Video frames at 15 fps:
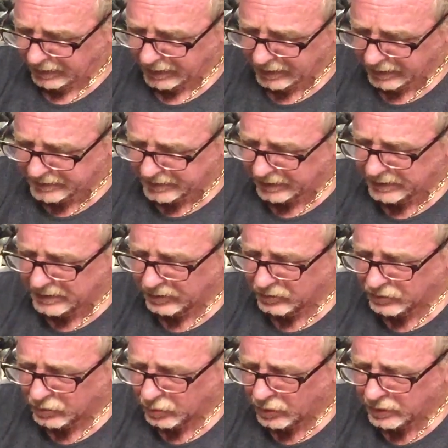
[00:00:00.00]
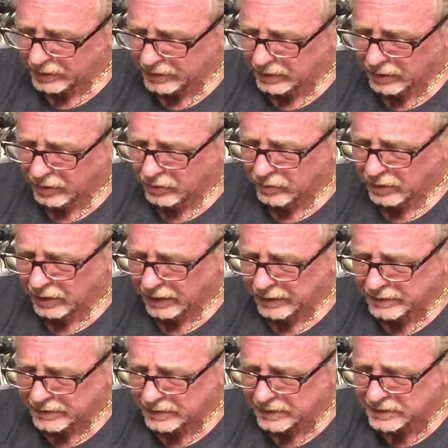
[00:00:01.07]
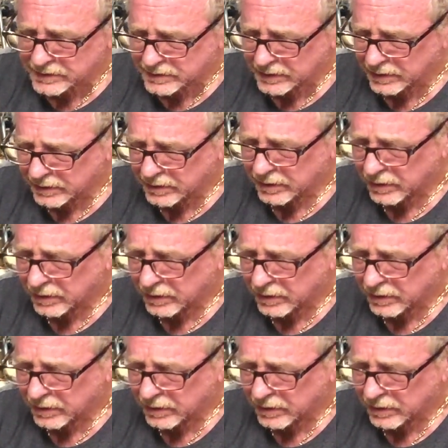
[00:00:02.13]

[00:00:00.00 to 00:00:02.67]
I think there was one known like this that